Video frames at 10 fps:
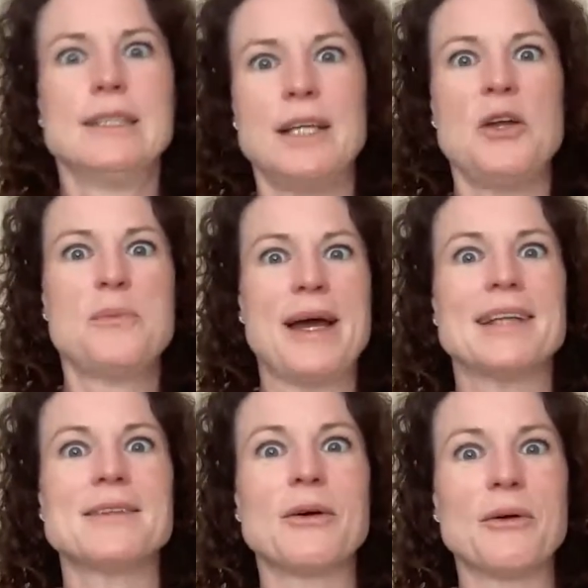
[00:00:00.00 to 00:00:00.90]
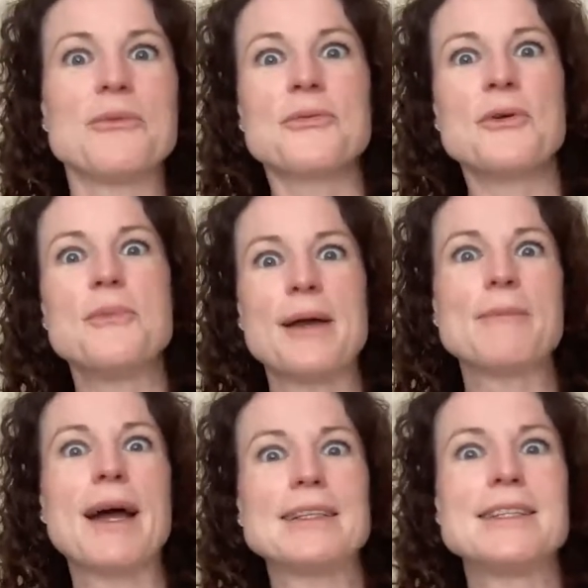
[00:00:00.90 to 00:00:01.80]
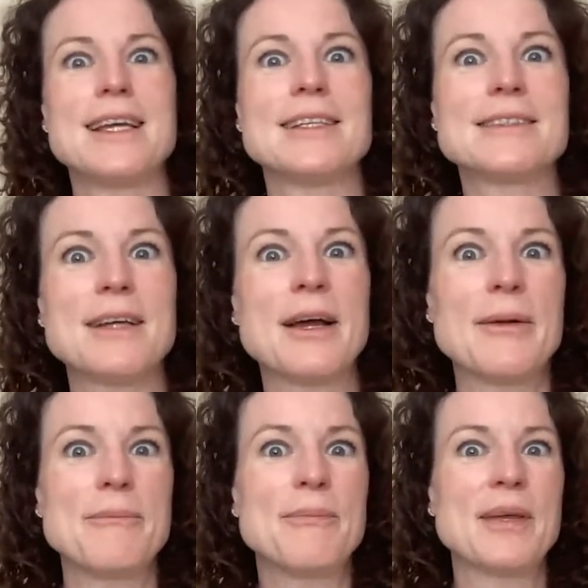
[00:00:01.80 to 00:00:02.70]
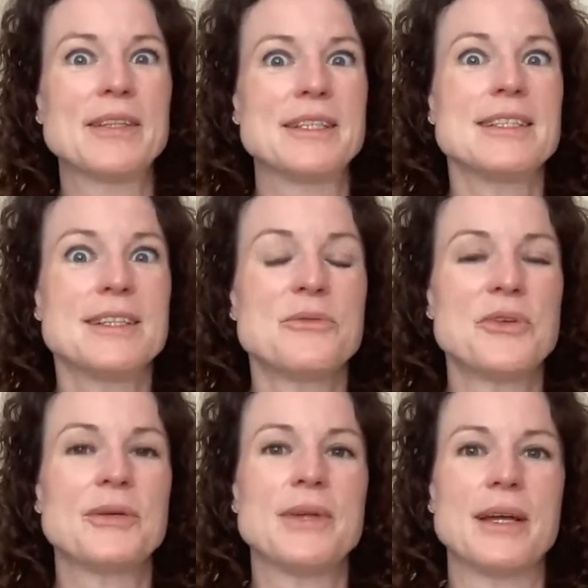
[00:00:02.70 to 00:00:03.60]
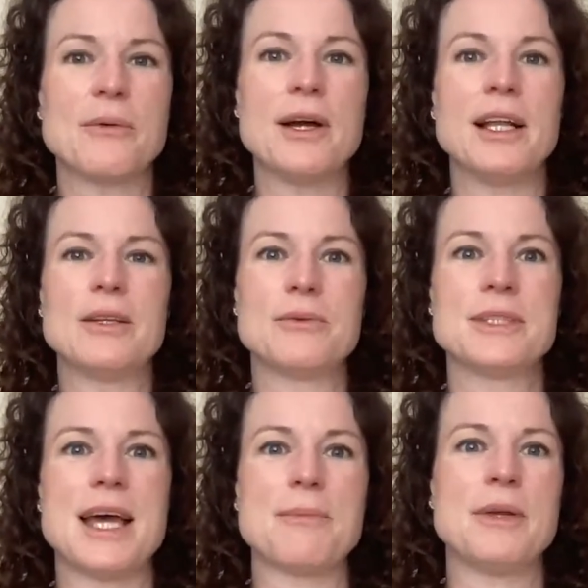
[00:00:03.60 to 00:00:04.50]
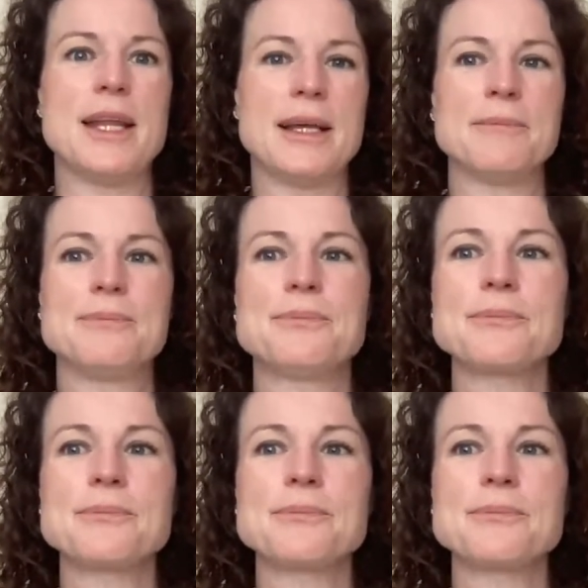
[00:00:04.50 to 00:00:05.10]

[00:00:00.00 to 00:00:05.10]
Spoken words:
I hope it hasn't gone through my panties, because it did feel like quite a lot was happening.